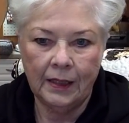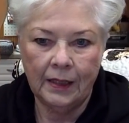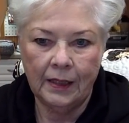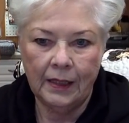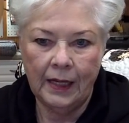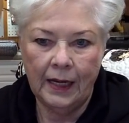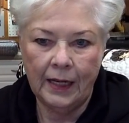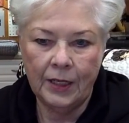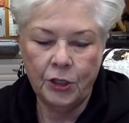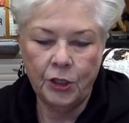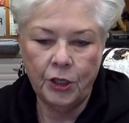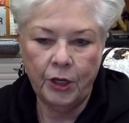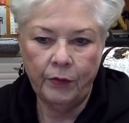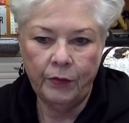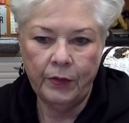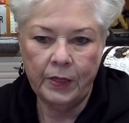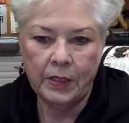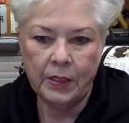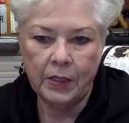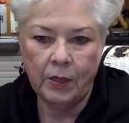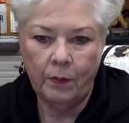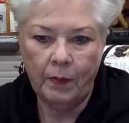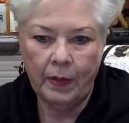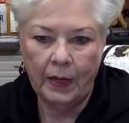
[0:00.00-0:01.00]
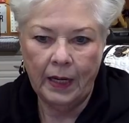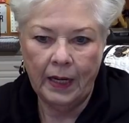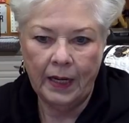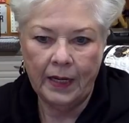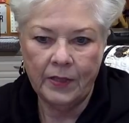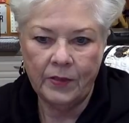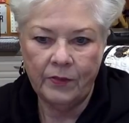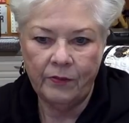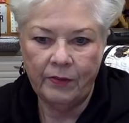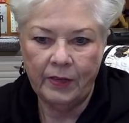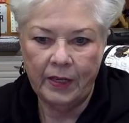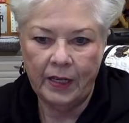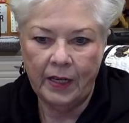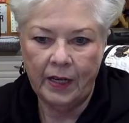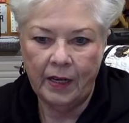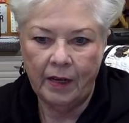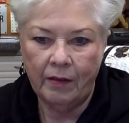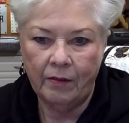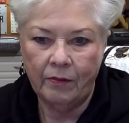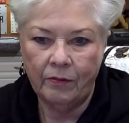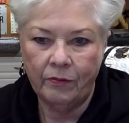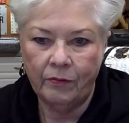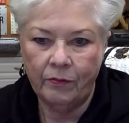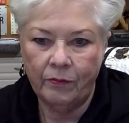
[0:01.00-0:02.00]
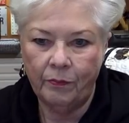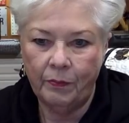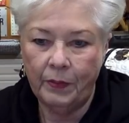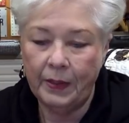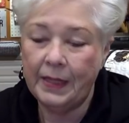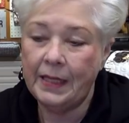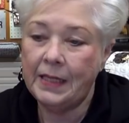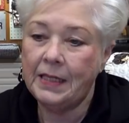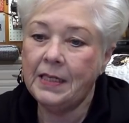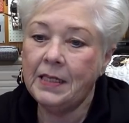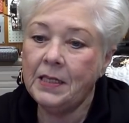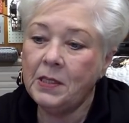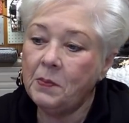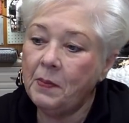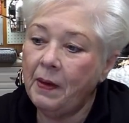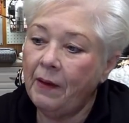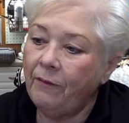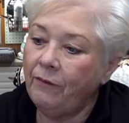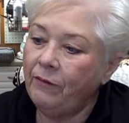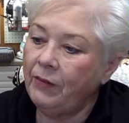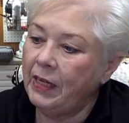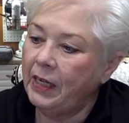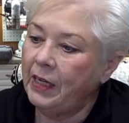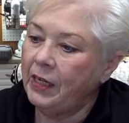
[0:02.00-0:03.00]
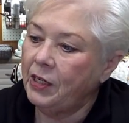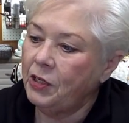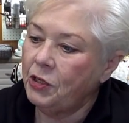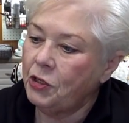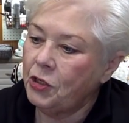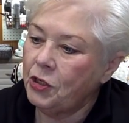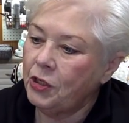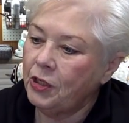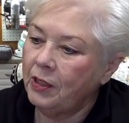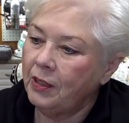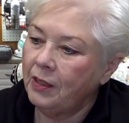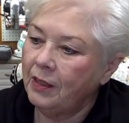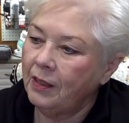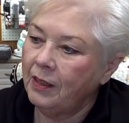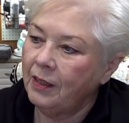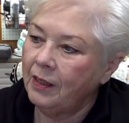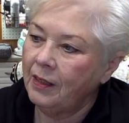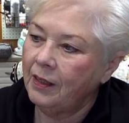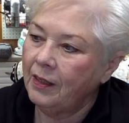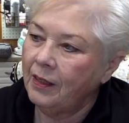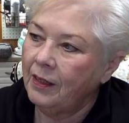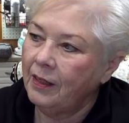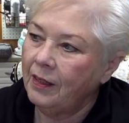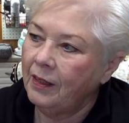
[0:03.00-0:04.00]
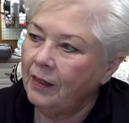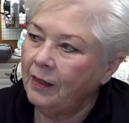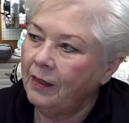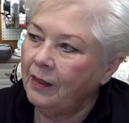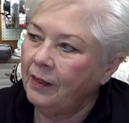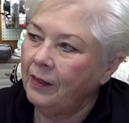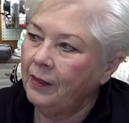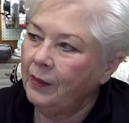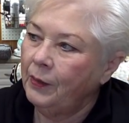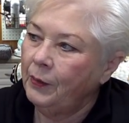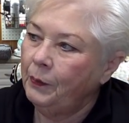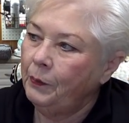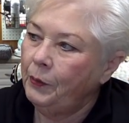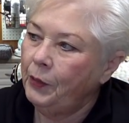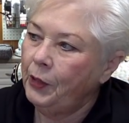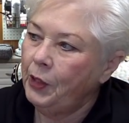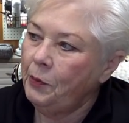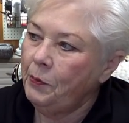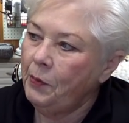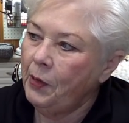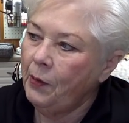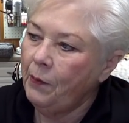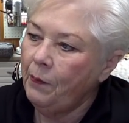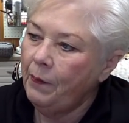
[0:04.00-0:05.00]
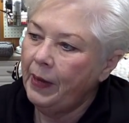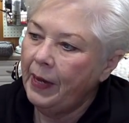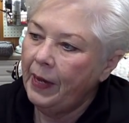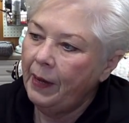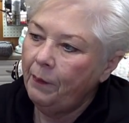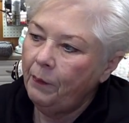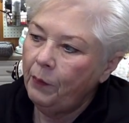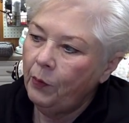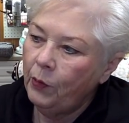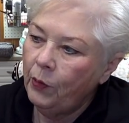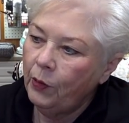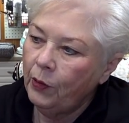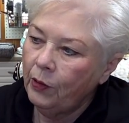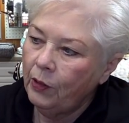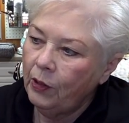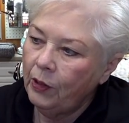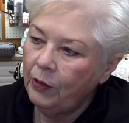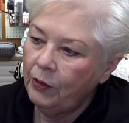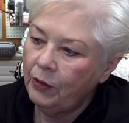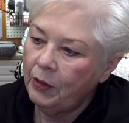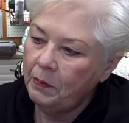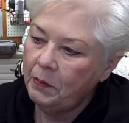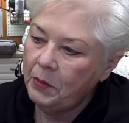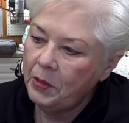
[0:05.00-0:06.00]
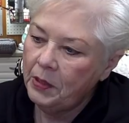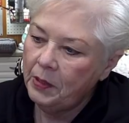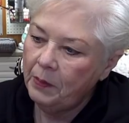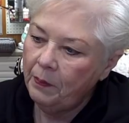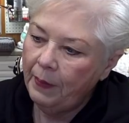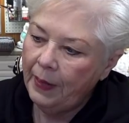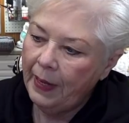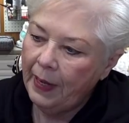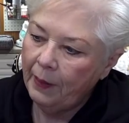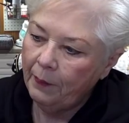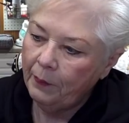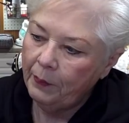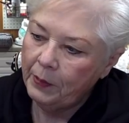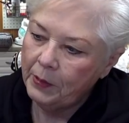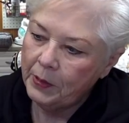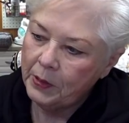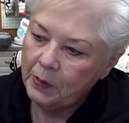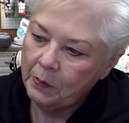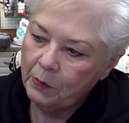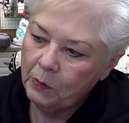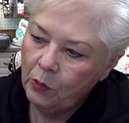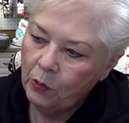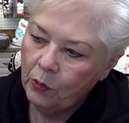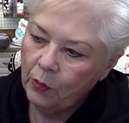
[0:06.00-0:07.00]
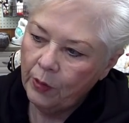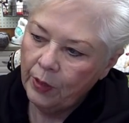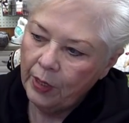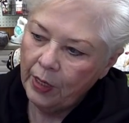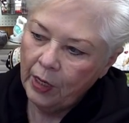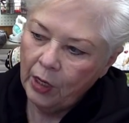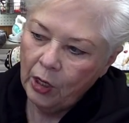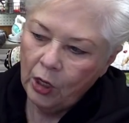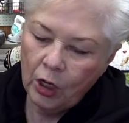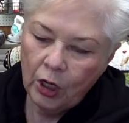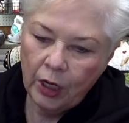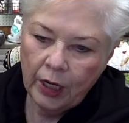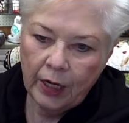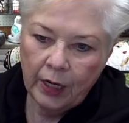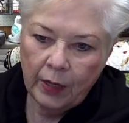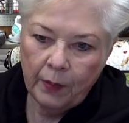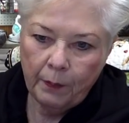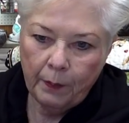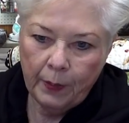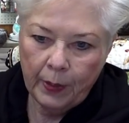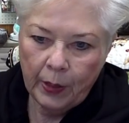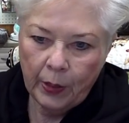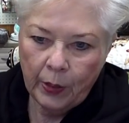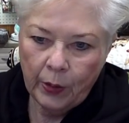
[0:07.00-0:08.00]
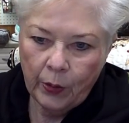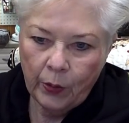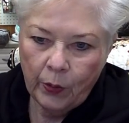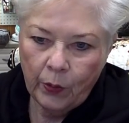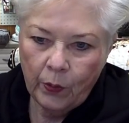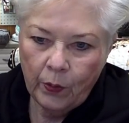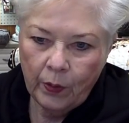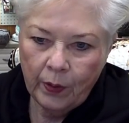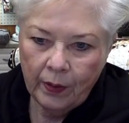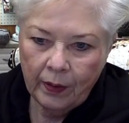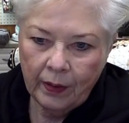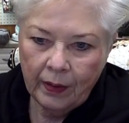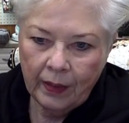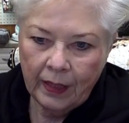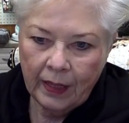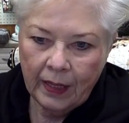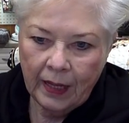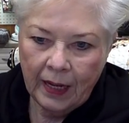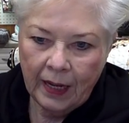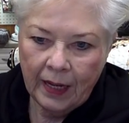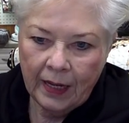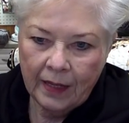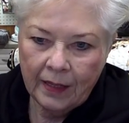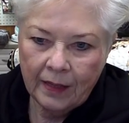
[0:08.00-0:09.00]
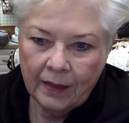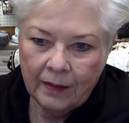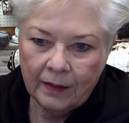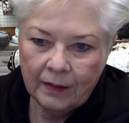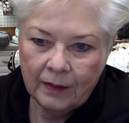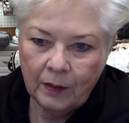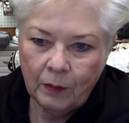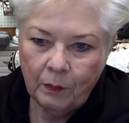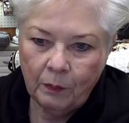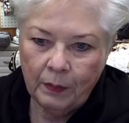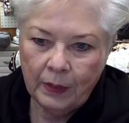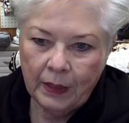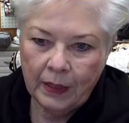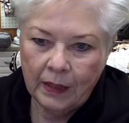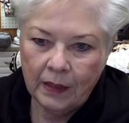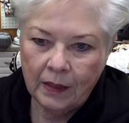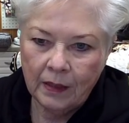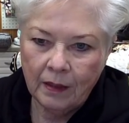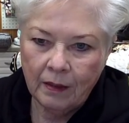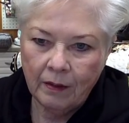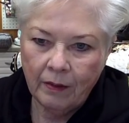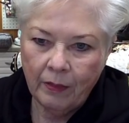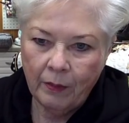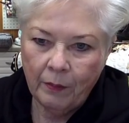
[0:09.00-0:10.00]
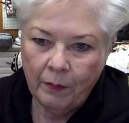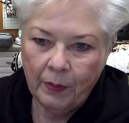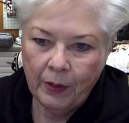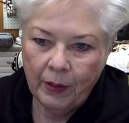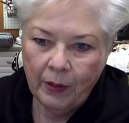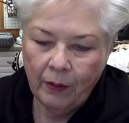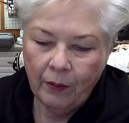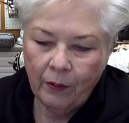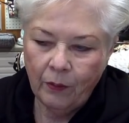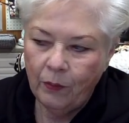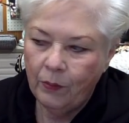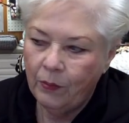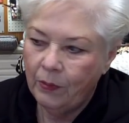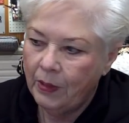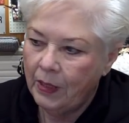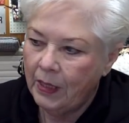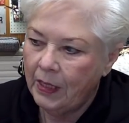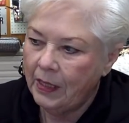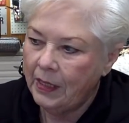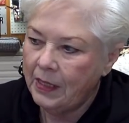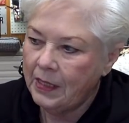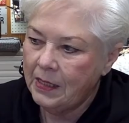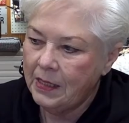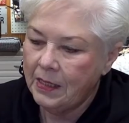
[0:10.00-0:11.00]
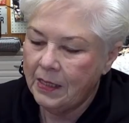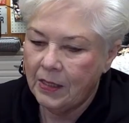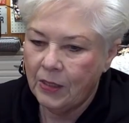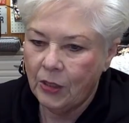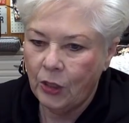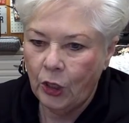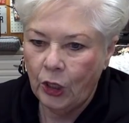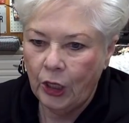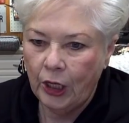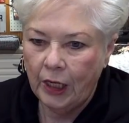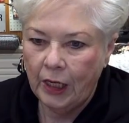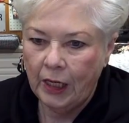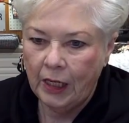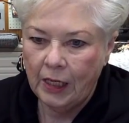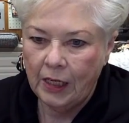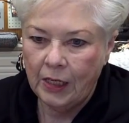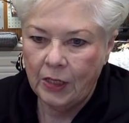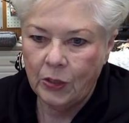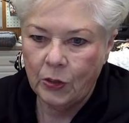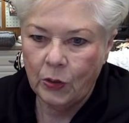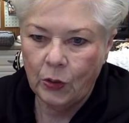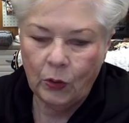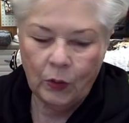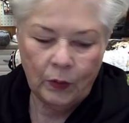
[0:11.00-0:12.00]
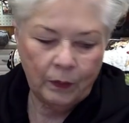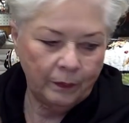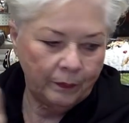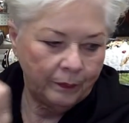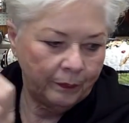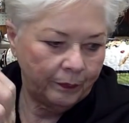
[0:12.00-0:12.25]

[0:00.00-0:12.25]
I showed this on my last video, but this is my finish. Put him on mat board, glued him to the back, put some cording on and a bow, and added a little button on the bow. And then this is on an easel.